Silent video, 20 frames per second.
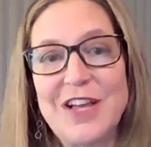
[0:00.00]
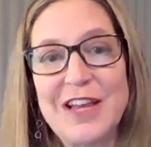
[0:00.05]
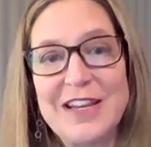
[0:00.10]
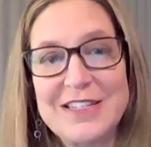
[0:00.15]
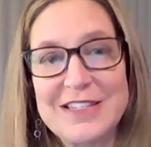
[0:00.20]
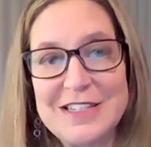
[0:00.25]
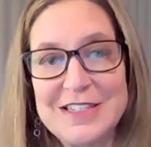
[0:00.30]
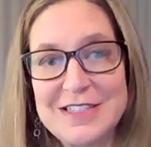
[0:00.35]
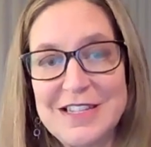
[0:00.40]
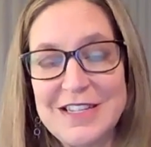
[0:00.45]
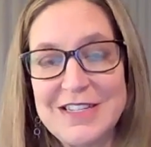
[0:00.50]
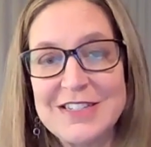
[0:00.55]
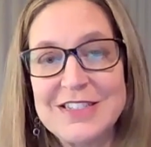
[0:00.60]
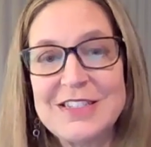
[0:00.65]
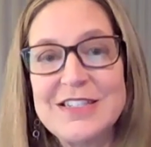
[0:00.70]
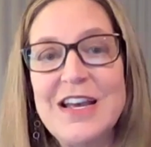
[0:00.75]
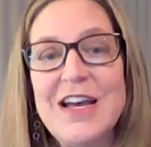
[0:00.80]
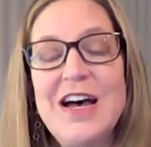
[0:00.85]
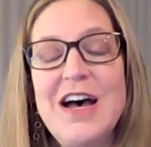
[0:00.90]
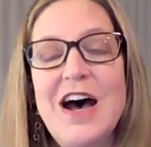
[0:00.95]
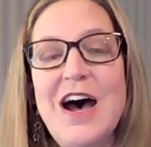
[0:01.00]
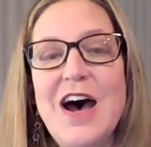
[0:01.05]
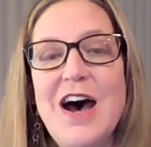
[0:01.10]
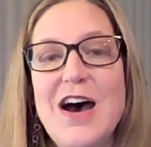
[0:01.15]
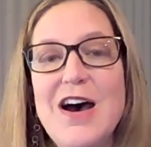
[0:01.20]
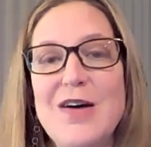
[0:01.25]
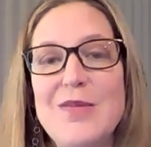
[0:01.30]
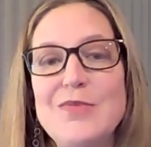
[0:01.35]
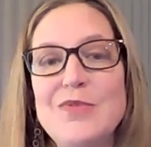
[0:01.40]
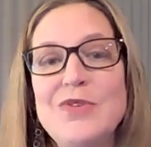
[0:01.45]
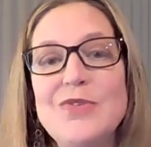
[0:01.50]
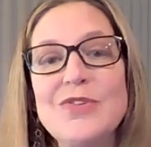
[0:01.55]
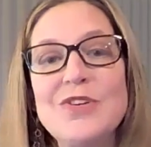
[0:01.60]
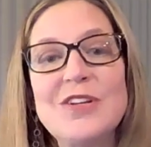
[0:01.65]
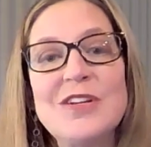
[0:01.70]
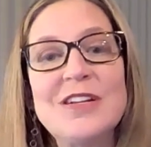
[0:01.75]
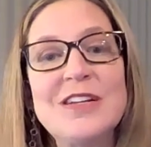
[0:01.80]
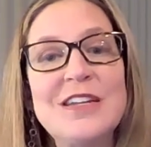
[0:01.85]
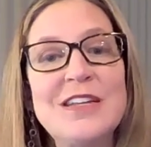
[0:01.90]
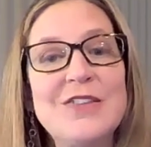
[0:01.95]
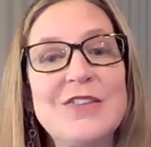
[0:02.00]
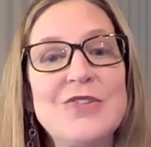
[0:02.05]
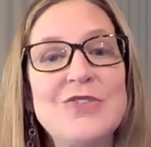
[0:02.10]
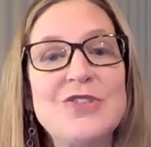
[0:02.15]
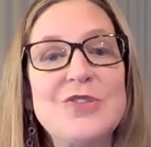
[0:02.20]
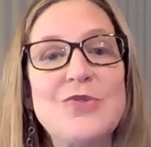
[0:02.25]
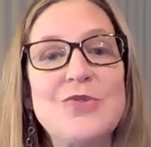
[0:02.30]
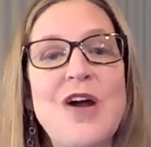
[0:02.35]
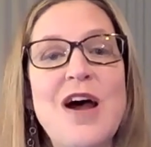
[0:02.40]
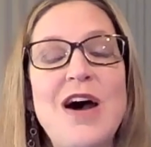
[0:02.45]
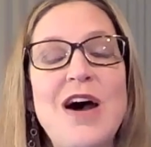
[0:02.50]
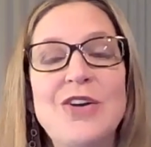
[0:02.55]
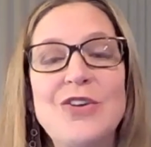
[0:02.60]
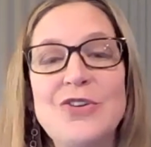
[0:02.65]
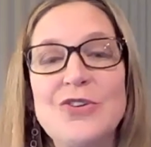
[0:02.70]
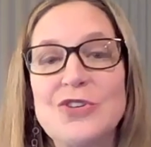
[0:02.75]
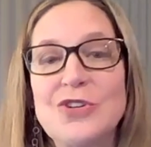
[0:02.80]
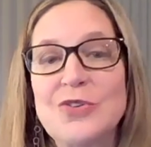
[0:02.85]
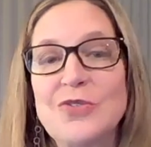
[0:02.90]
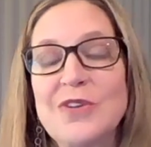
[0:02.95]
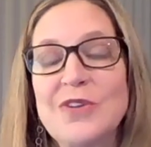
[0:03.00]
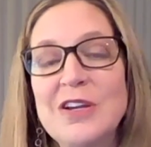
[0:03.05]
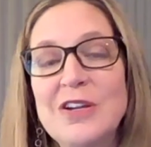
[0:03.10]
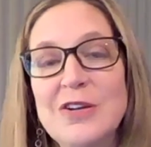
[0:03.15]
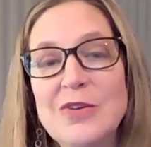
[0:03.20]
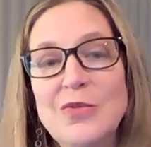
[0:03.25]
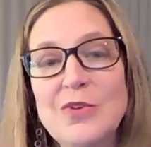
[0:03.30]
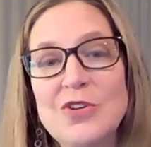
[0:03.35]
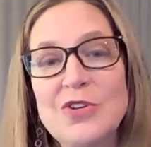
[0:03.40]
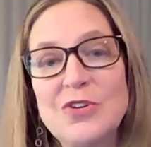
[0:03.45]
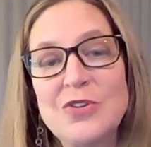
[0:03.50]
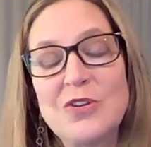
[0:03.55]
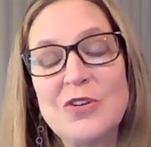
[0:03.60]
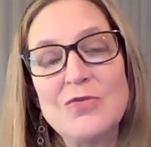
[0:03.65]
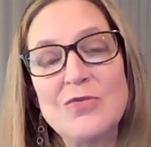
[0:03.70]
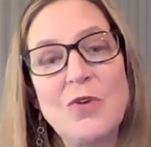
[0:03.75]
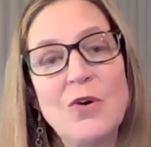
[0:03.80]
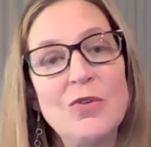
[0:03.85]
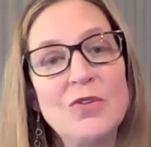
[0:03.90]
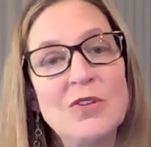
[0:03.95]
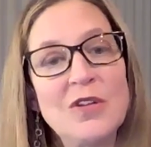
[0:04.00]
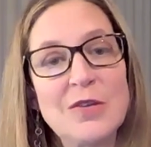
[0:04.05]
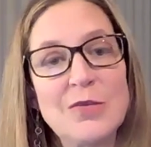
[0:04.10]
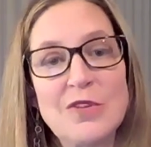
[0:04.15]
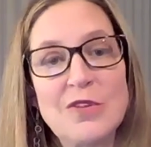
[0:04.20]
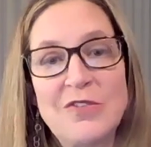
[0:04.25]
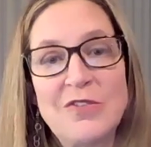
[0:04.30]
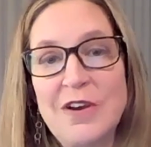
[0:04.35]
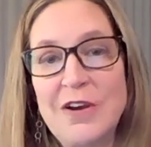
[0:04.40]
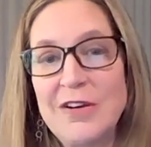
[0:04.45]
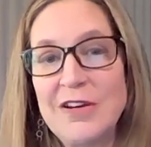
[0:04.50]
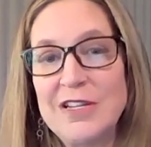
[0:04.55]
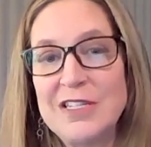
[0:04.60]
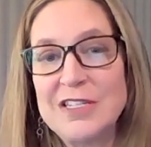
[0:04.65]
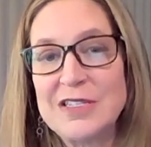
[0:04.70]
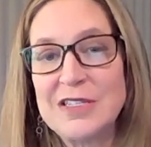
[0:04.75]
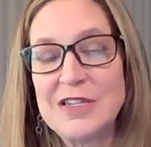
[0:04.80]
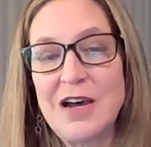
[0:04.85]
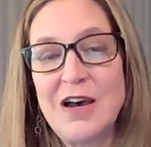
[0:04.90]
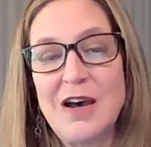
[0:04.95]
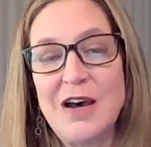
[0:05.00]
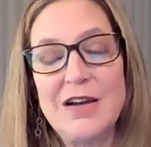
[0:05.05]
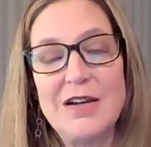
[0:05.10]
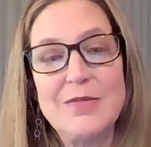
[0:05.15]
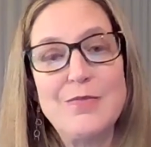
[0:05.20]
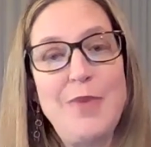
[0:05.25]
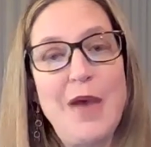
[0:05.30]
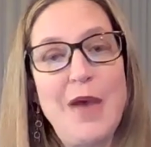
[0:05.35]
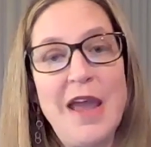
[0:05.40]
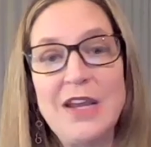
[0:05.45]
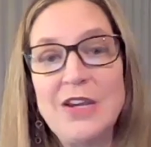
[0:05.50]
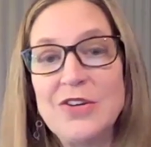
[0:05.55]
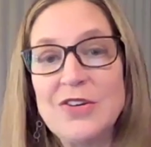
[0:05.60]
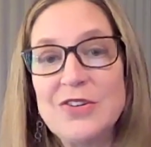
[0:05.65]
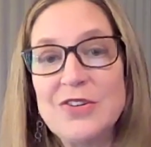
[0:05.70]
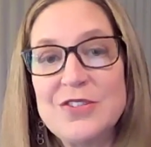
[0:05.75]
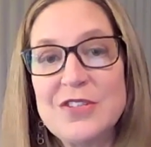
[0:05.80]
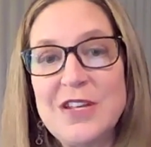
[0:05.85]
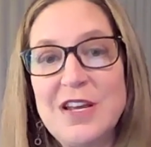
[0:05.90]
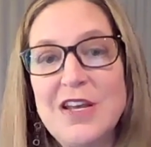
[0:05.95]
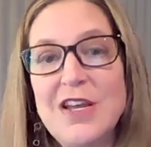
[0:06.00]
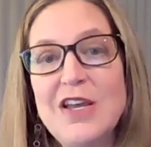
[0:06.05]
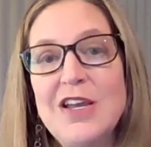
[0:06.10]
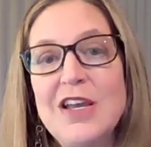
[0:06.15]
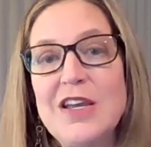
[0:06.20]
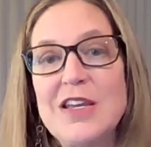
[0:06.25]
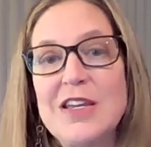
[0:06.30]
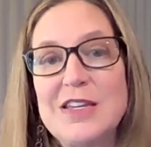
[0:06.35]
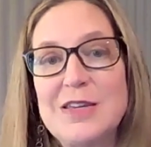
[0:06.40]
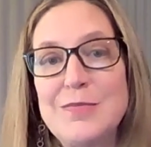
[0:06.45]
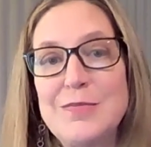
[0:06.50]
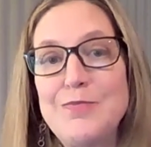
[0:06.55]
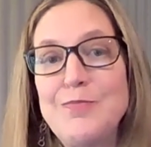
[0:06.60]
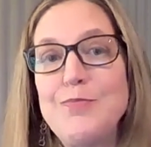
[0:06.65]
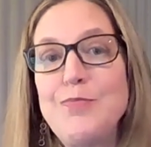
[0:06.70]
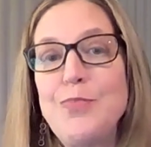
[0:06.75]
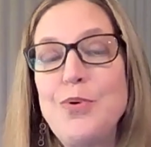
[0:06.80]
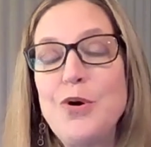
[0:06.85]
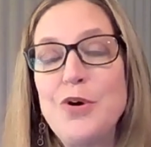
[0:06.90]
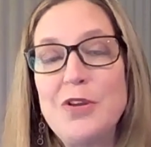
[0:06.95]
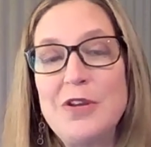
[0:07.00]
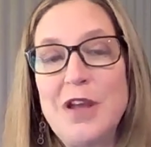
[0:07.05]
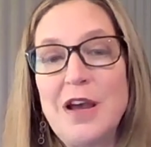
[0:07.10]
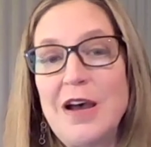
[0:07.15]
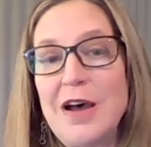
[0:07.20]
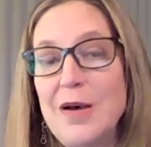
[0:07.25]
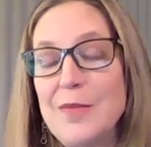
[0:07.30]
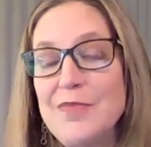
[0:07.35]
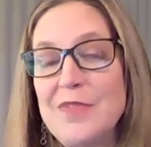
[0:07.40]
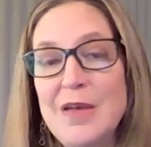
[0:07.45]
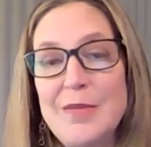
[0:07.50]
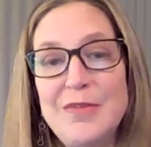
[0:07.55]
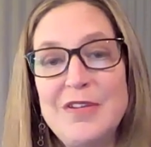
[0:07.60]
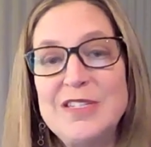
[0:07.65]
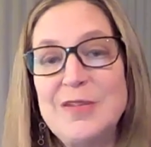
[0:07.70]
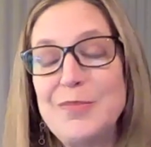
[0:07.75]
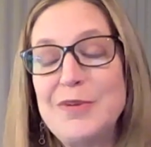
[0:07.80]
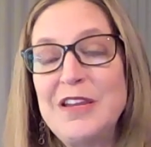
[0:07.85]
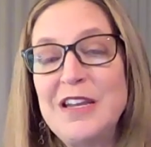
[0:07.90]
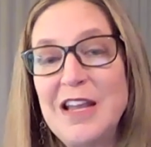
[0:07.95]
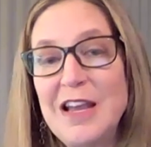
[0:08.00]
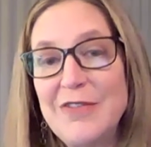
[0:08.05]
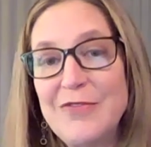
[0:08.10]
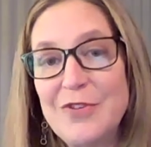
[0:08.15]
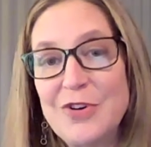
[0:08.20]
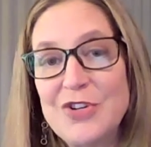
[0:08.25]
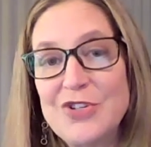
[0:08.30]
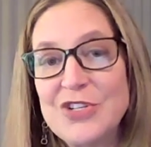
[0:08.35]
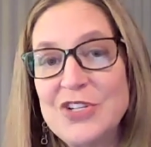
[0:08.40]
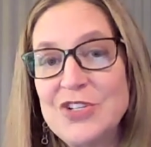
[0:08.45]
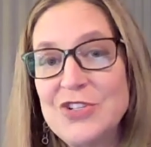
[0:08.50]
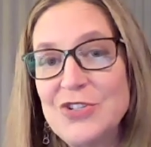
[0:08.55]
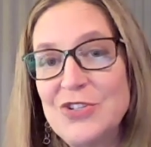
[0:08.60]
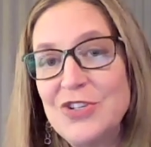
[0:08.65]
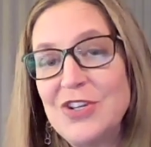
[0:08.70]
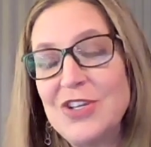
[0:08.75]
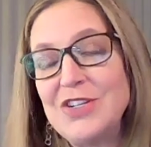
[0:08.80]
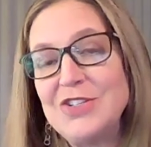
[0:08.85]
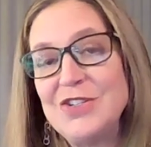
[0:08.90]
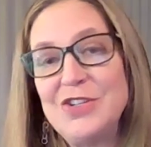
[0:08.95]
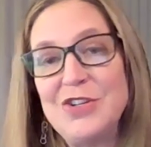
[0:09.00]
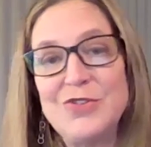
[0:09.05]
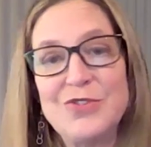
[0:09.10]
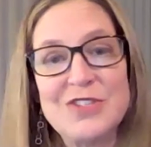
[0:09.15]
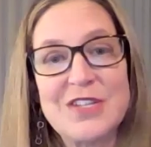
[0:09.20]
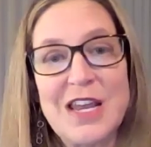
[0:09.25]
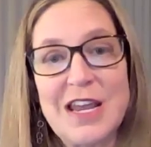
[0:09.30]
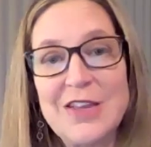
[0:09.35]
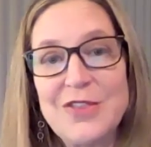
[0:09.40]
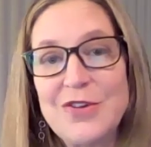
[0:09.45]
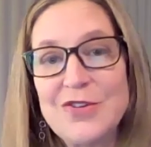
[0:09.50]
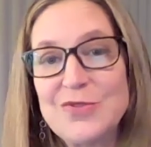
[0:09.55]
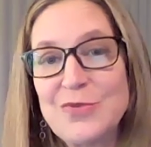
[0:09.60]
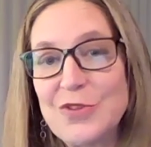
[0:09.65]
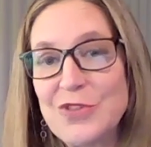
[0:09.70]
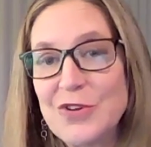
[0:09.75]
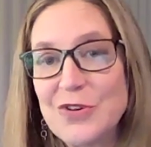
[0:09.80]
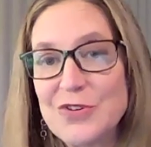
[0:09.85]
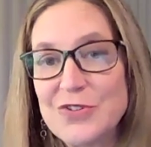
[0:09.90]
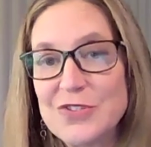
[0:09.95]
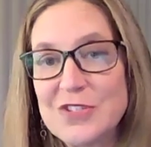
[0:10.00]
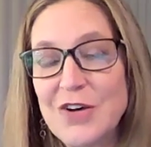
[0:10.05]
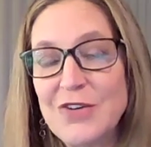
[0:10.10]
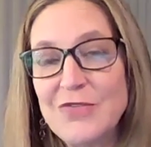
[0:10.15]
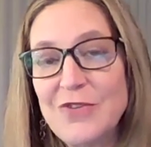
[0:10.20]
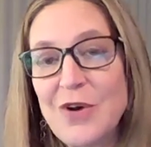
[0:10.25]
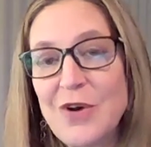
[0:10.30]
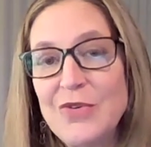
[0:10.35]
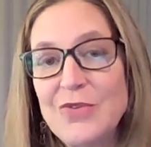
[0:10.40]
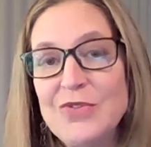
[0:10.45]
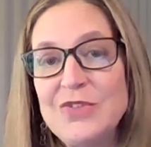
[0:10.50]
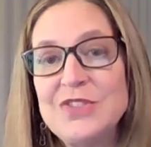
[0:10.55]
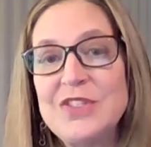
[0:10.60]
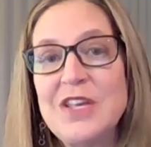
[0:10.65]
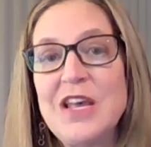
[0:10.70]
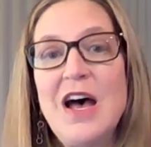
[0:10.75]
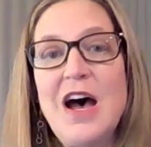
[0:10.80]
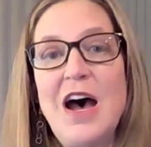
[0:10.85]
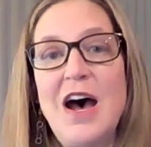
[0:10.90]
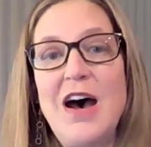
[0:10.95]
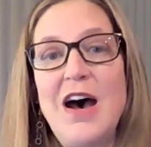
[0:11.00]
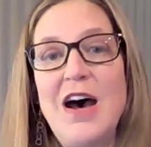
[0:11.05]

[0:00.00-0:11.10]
your licenses. You're going to need those throughout your career when you're enrolling with various payers. Put them into PDF versions. You can, scan those with your cell phones,